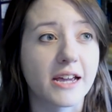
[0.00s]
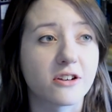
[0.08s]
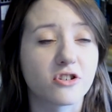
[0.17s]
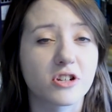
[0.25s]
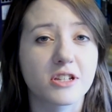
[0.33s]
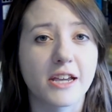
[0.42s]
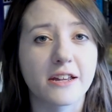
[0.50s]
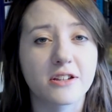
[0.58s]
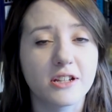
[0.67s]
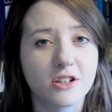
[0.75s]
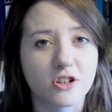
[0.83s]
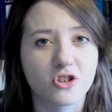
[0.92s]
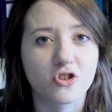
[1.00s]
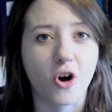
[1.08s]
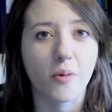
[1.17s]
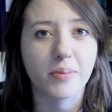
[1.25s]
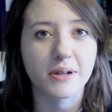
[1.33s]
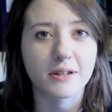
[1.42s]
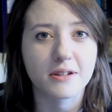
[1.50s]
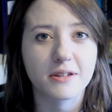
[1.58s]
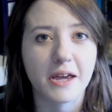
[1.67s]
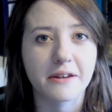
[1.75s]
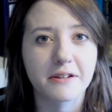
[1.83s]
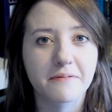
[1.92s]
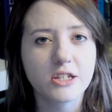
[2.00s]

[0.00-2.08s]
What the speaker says: and just gets it to stop instead.